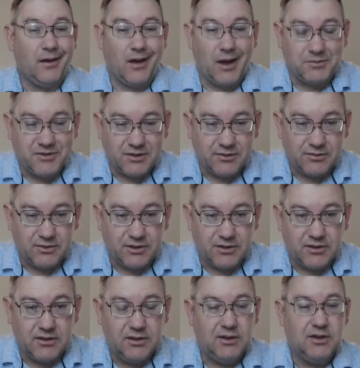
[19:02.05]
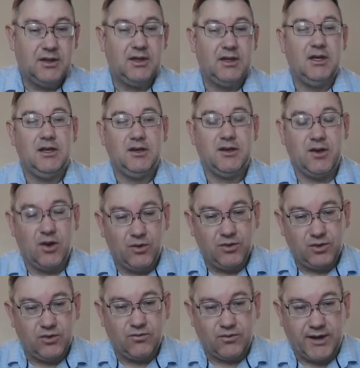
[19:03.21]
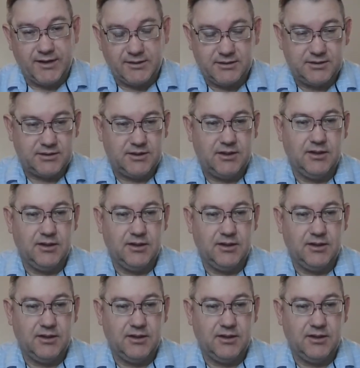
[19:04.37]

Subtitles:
Absolutely. Know your rights.